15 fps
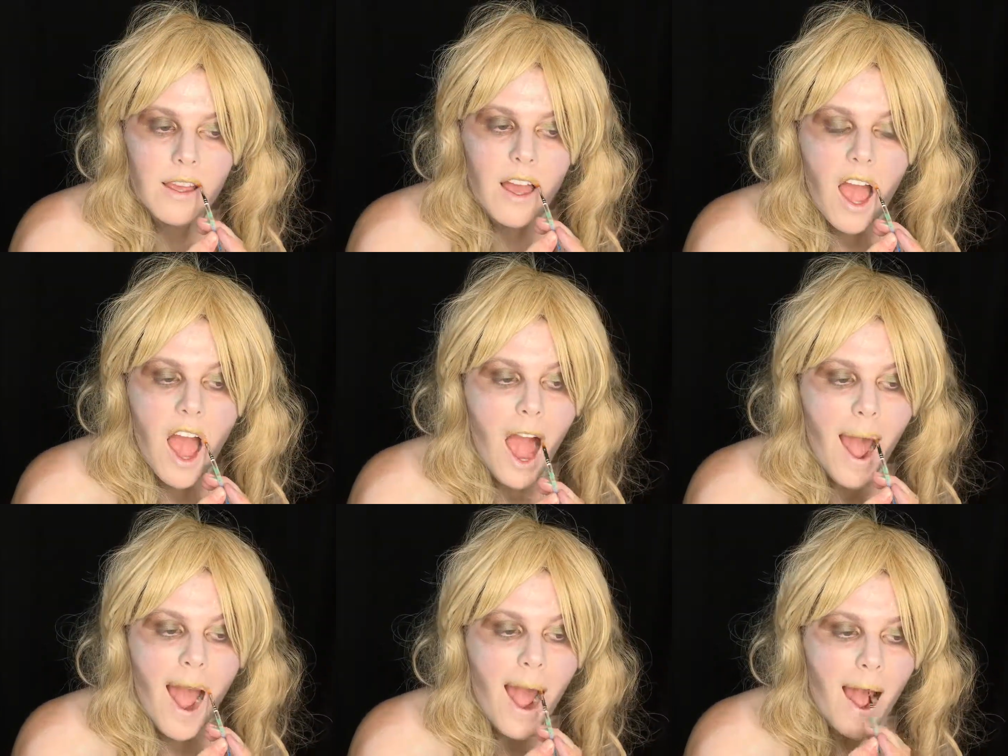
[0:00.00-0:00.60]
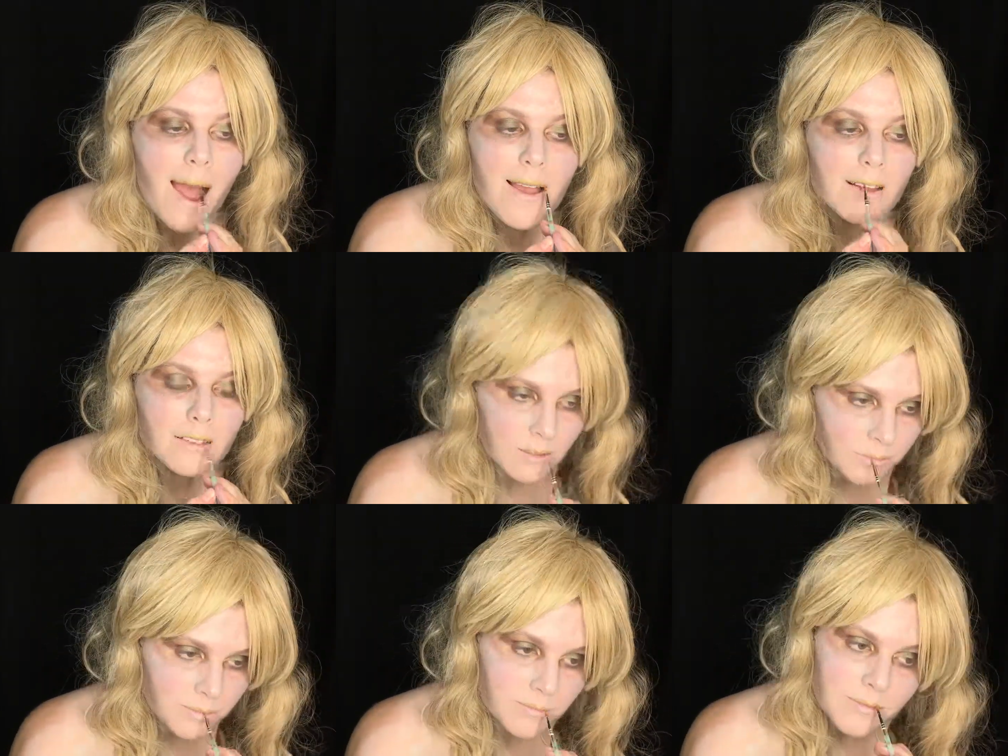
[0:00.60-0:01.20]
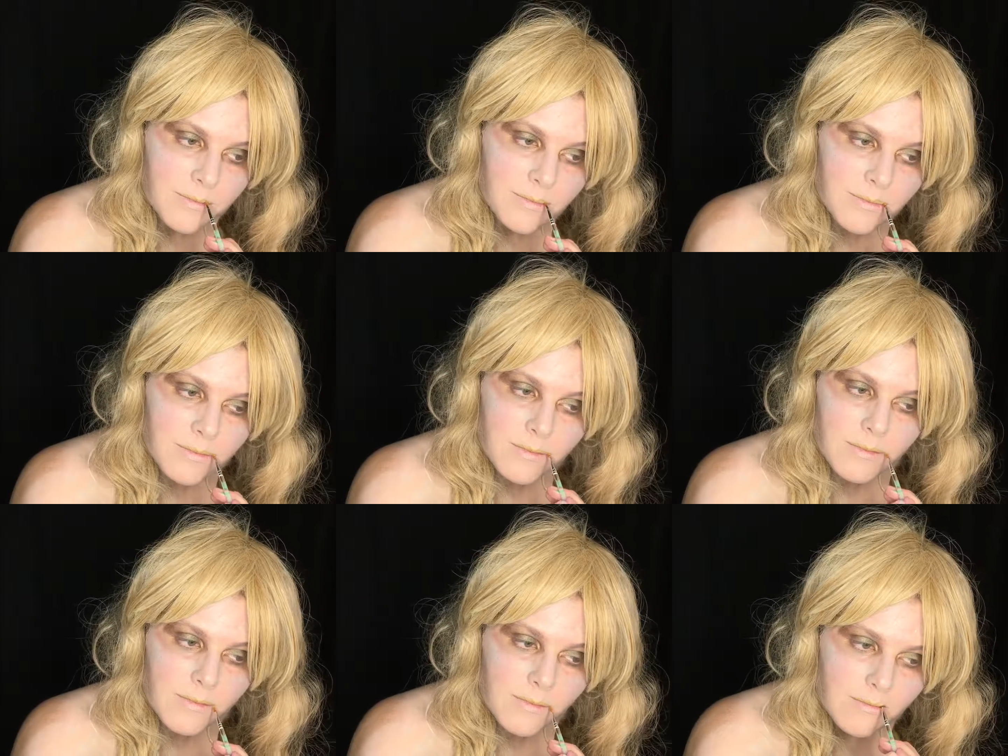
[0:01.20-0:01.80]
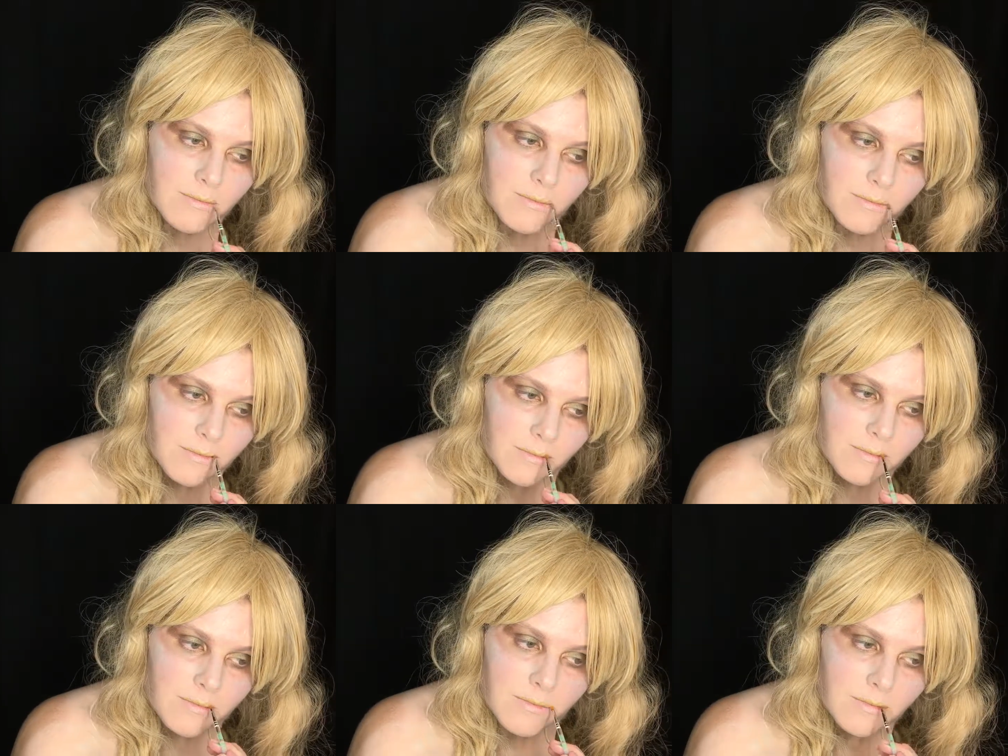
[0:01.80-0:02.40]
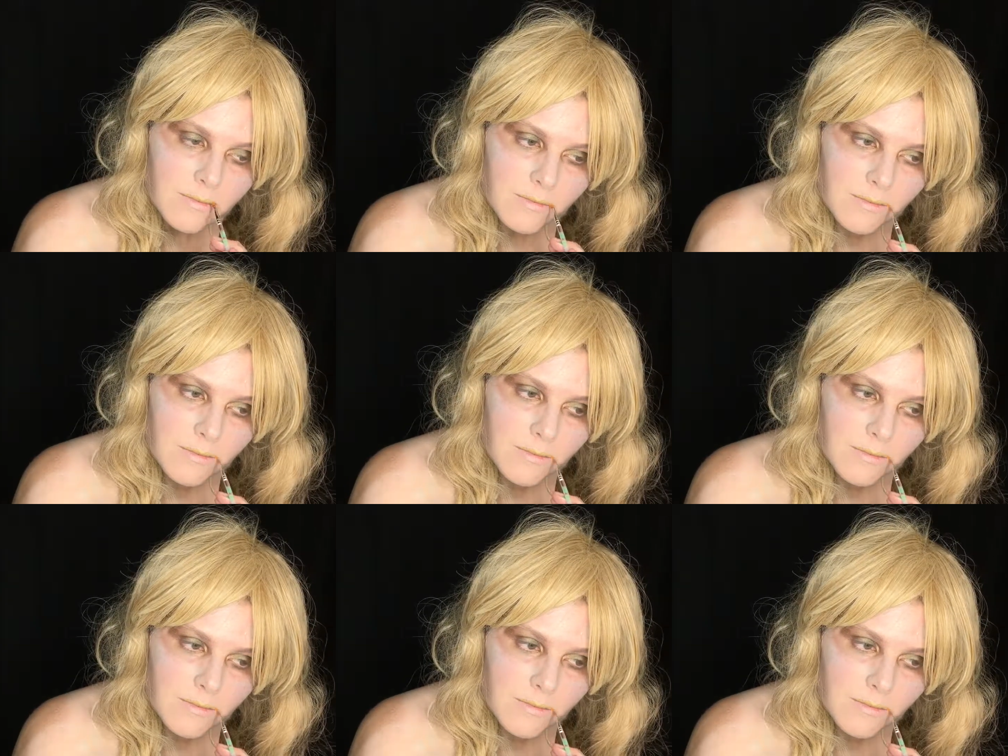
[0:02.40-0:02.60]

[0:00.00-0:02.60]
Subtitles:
rose madder color. And for this,